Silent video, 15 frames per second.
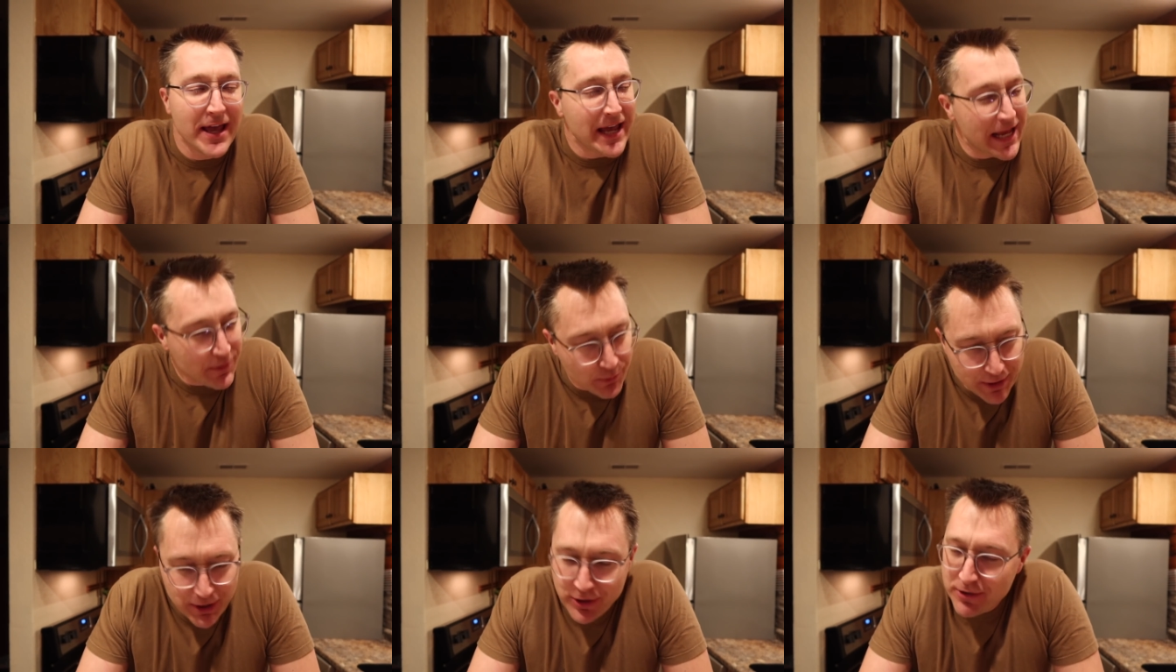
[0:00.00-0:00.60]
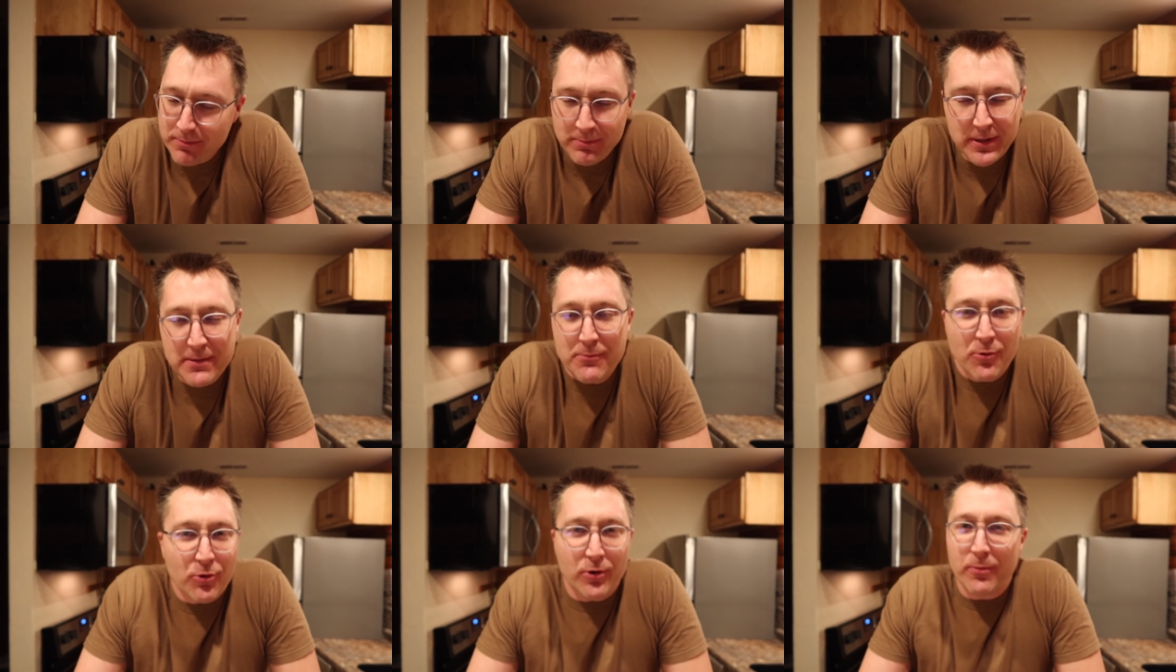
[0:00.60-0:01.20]
and we couldn't be
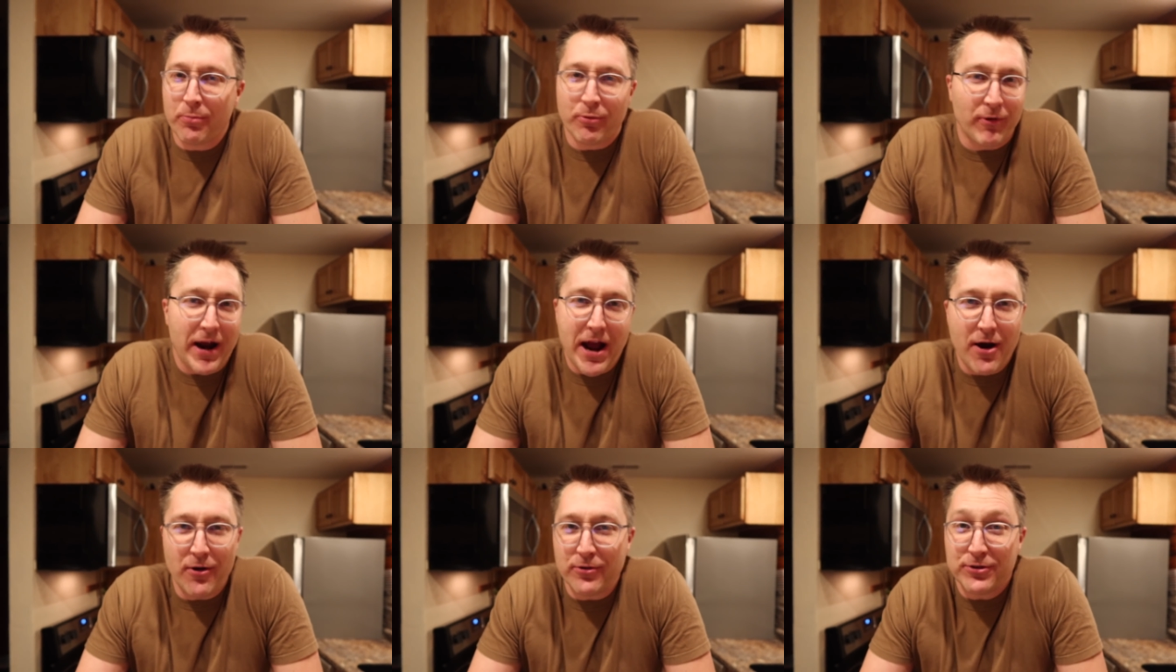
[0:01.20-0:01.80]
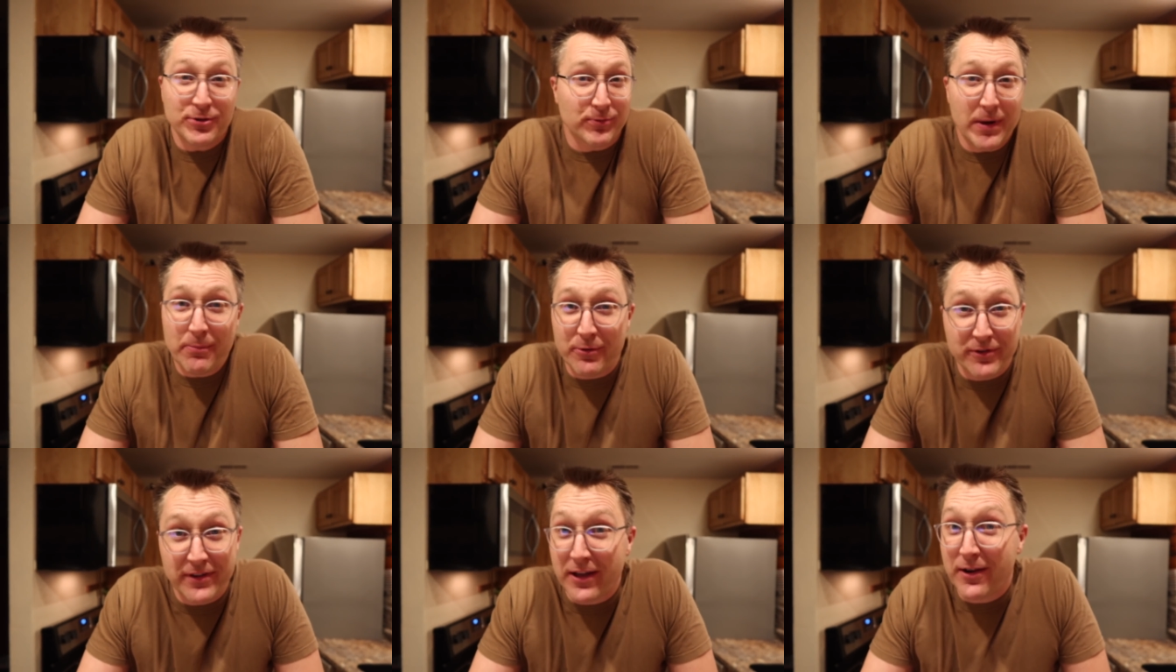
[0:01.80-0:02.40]
more proud to
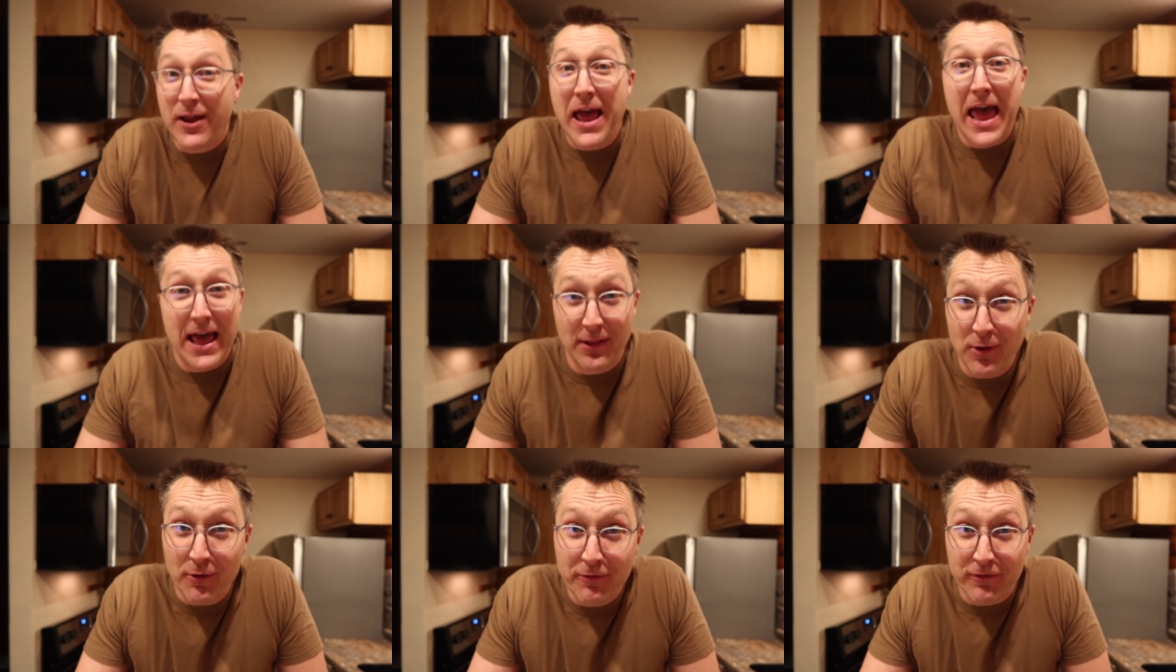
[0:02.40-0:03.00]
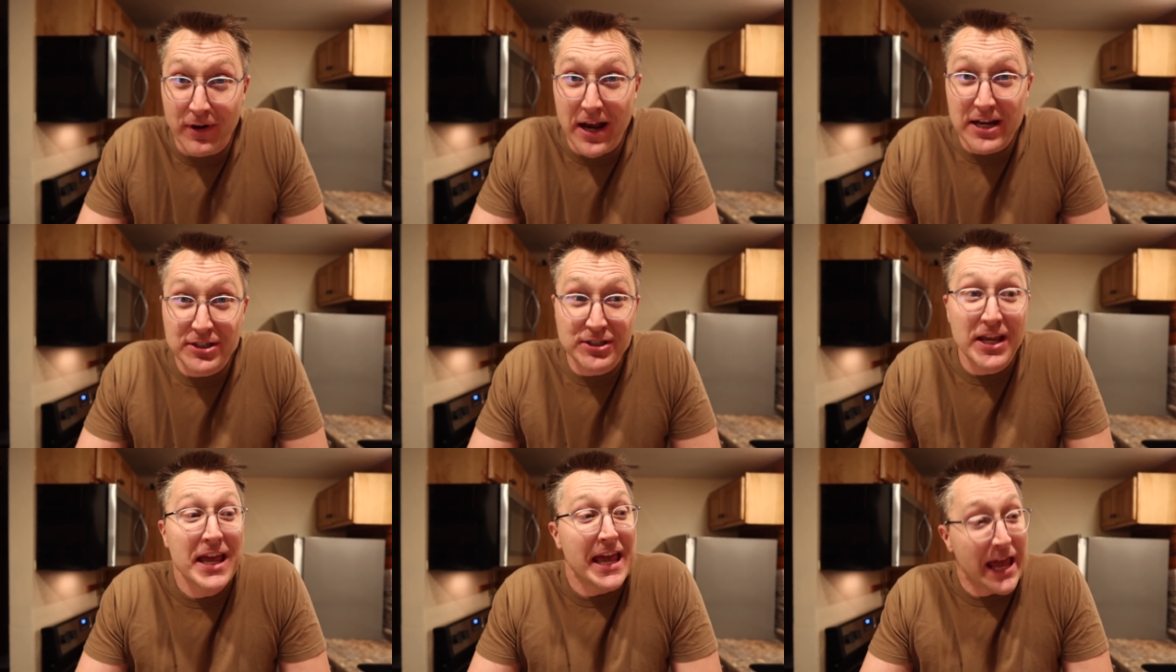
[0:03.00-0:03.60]
represent
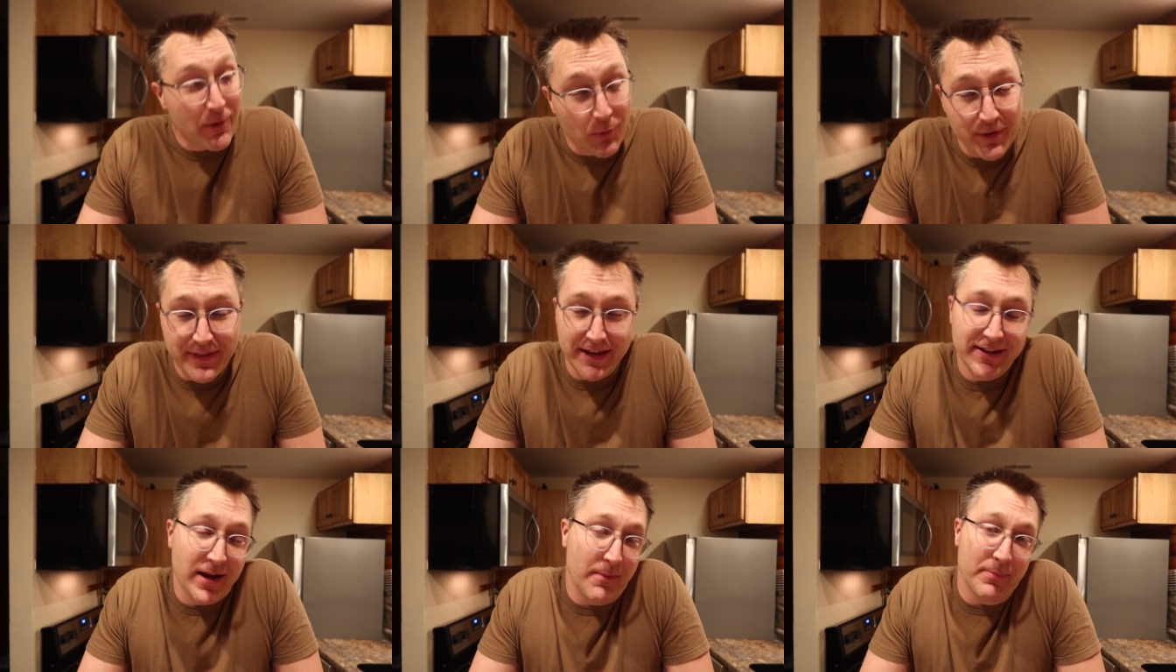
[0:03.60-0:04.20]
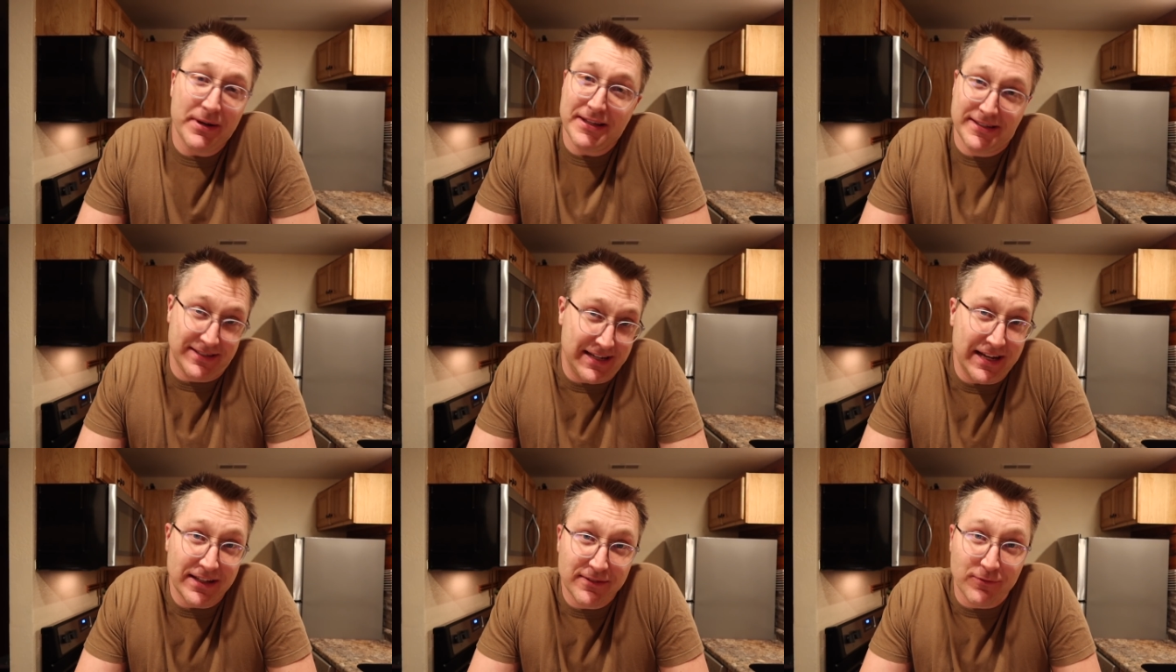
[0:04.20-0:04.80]
HelloFresh and what that company
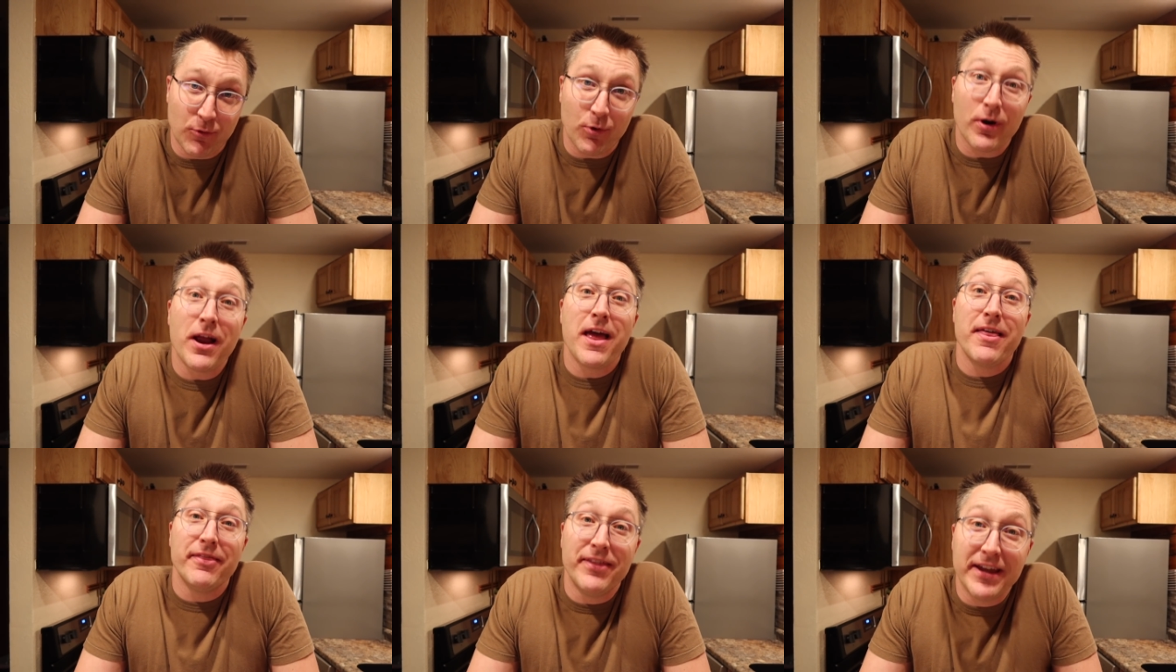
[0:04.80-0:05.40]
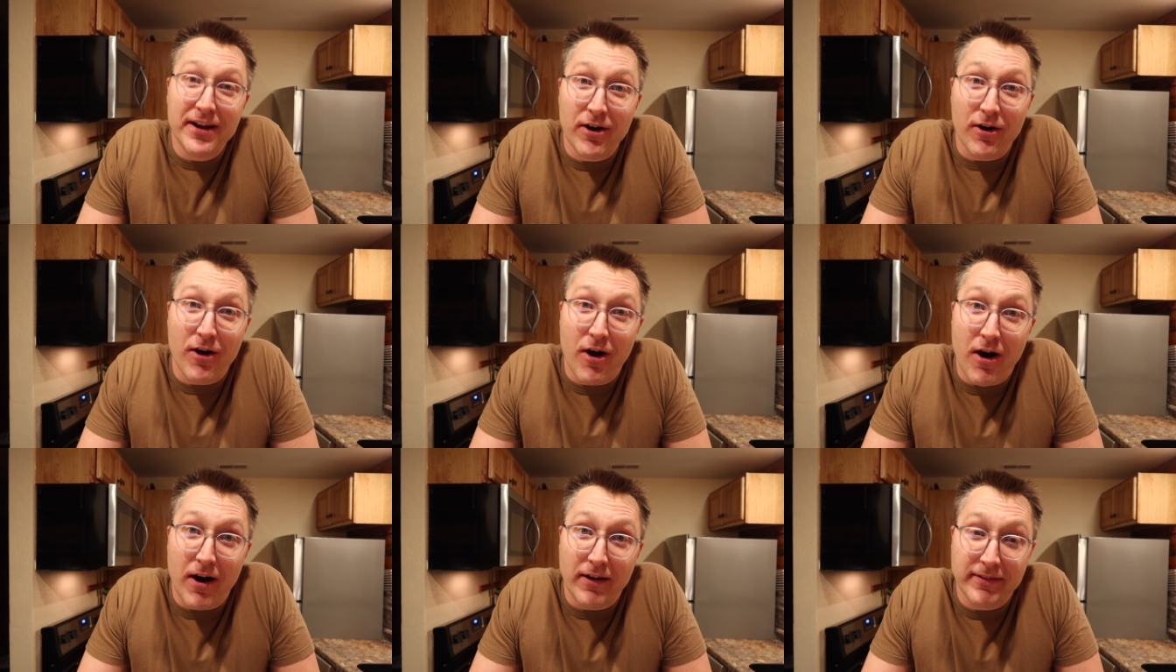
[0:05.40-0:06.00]
stands for. They are
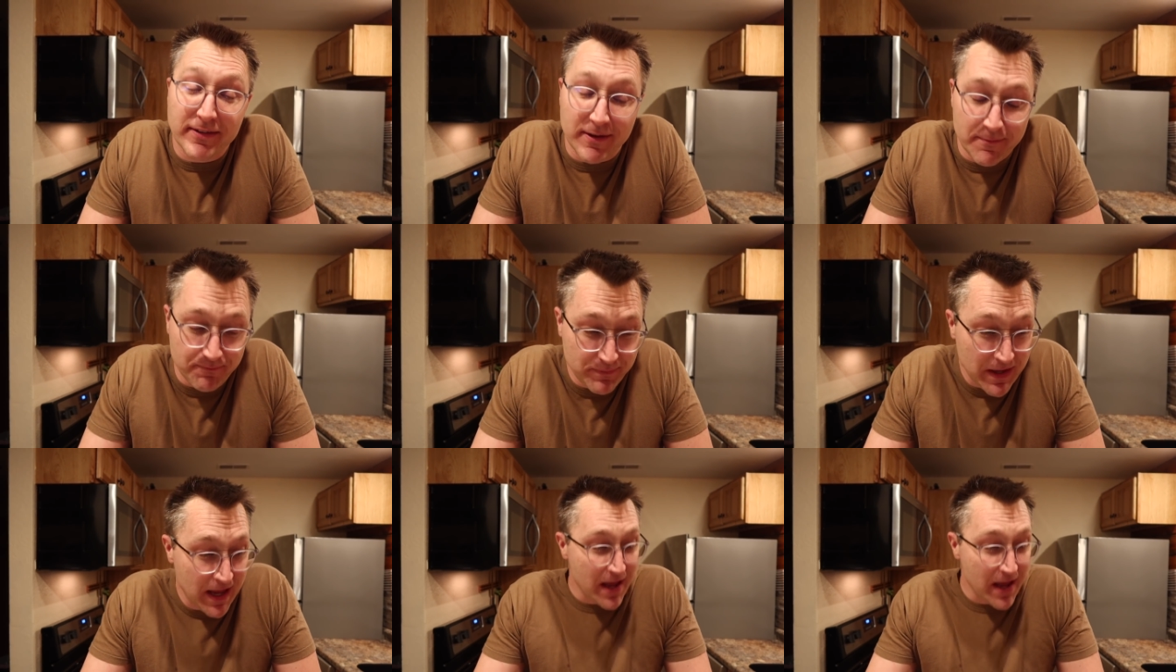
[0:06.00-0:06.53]
awesome.